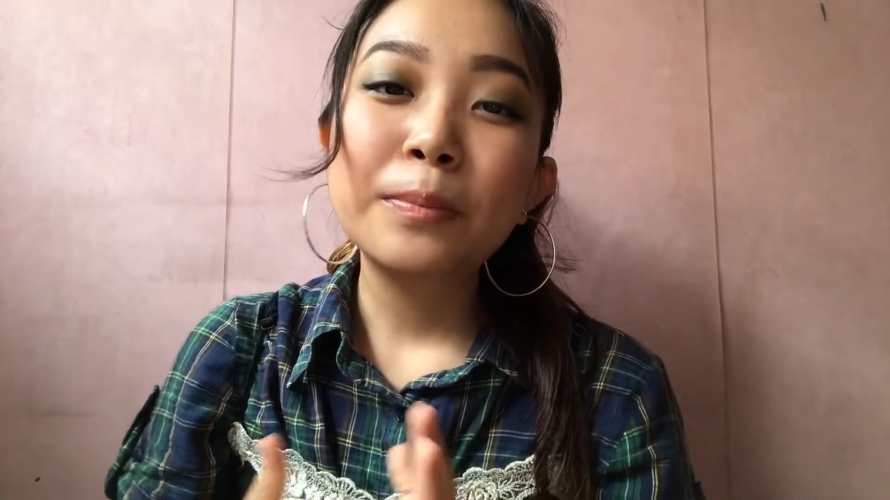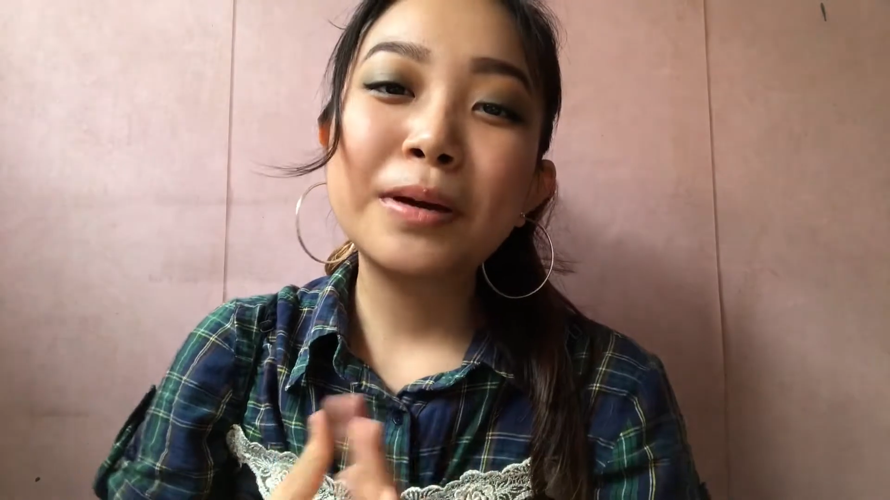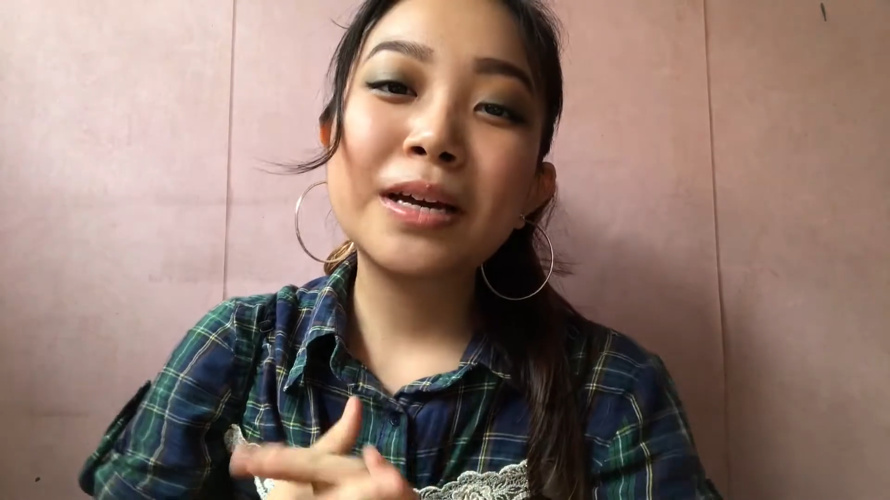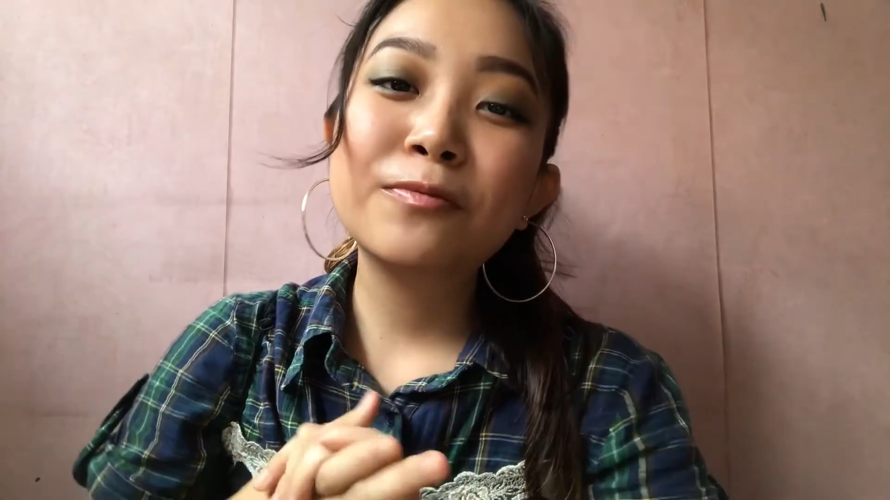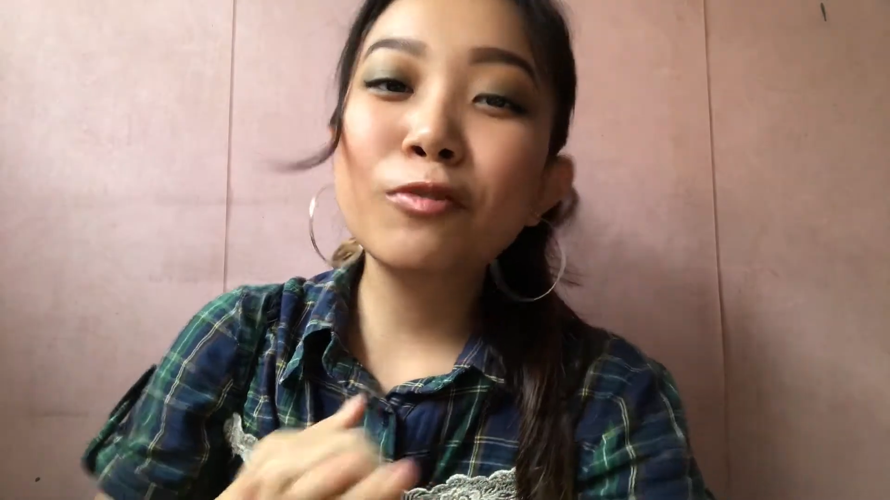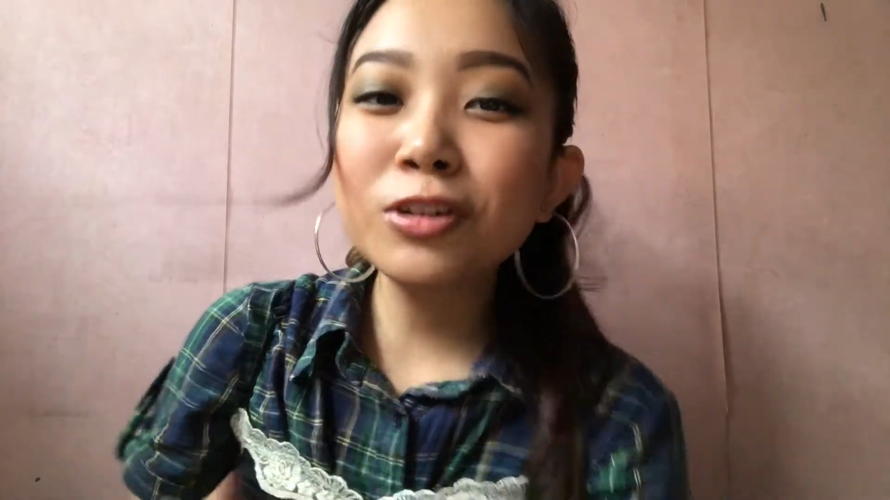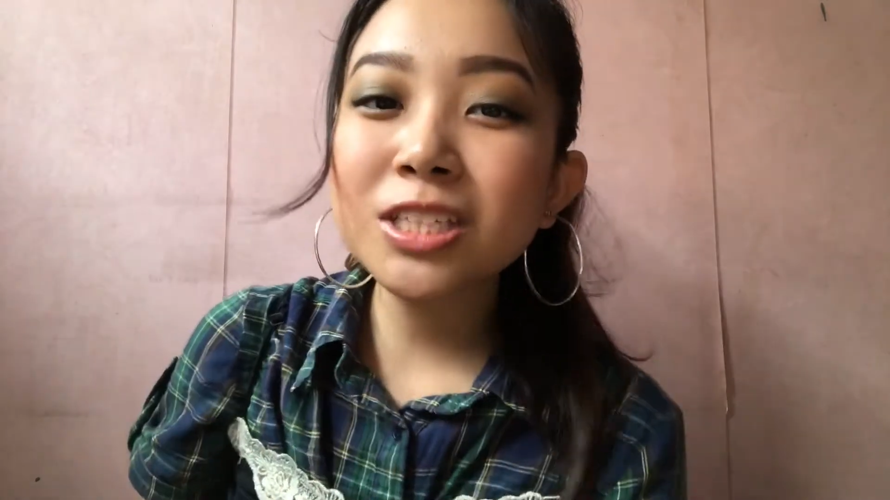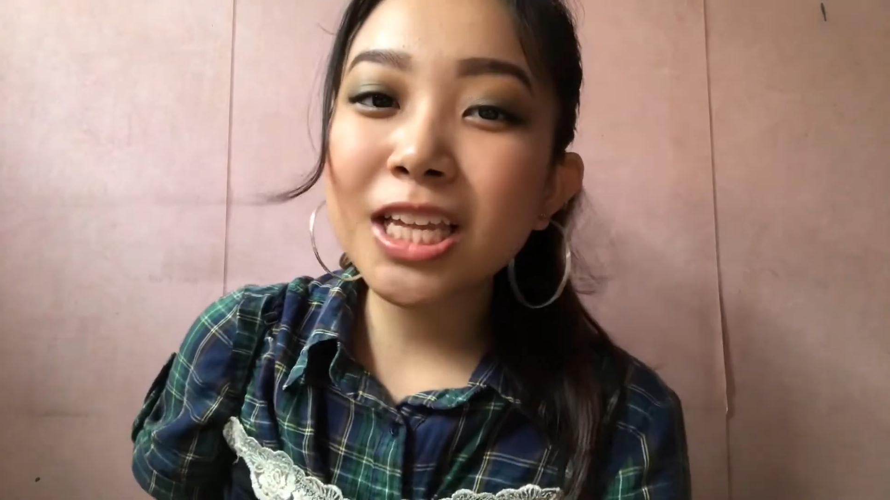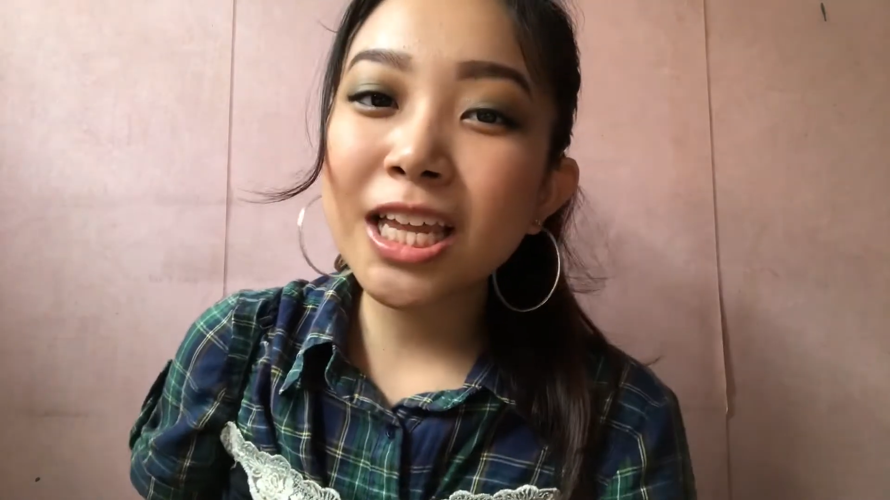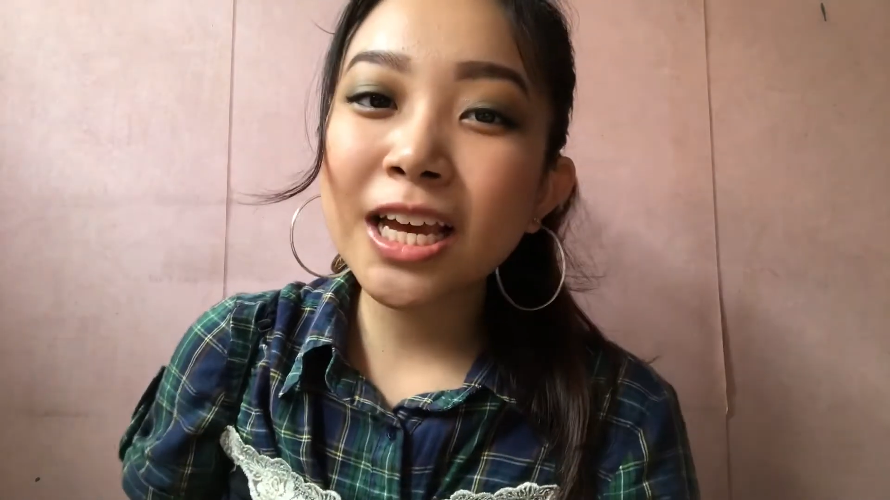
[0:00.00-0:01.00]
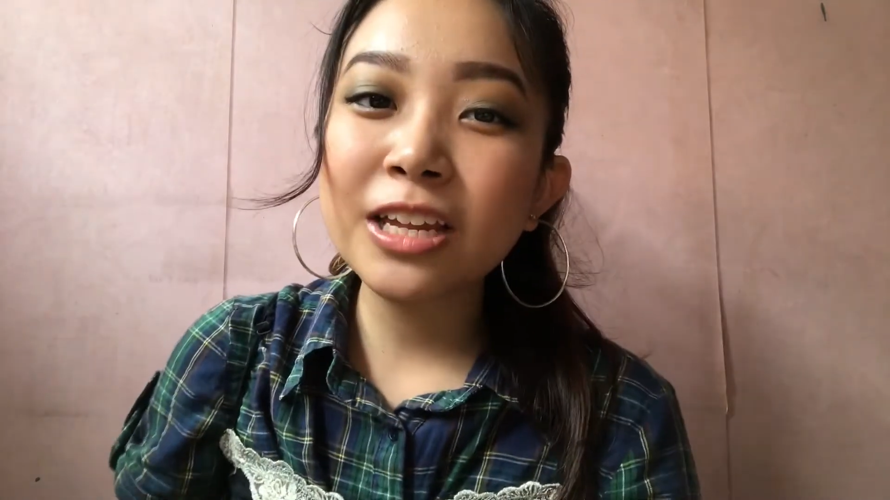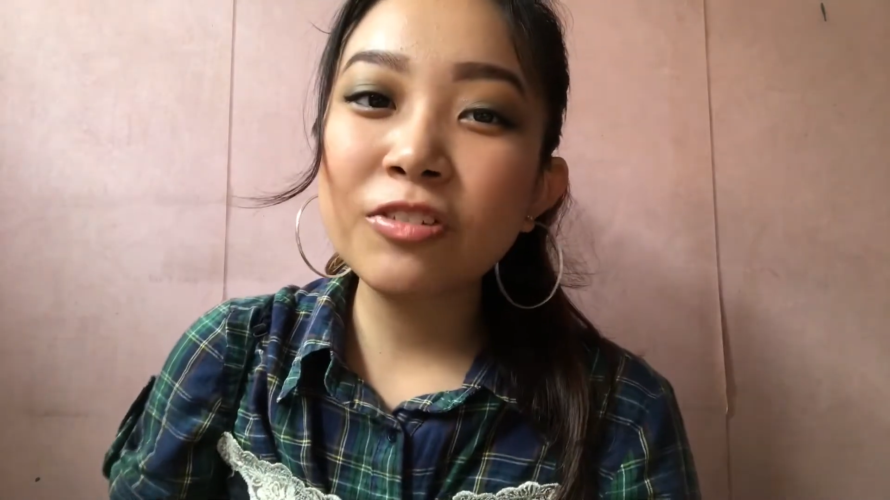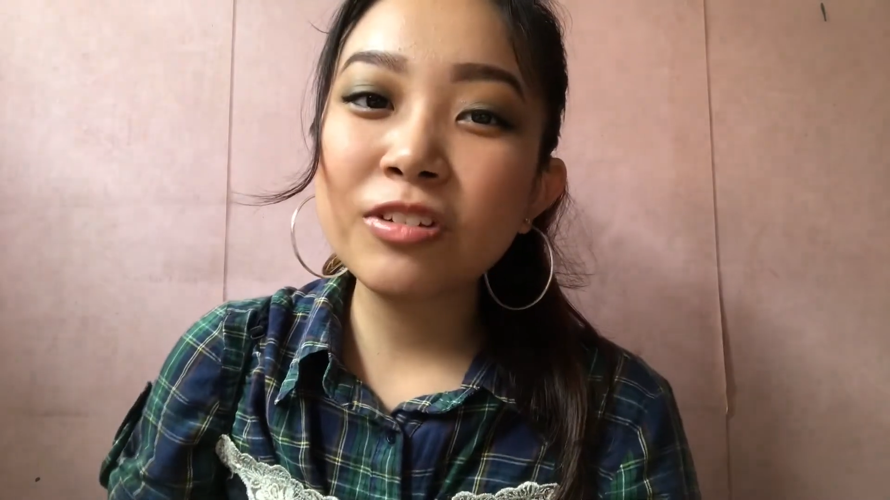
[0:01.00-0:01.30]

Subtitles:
but unfortunately I didn't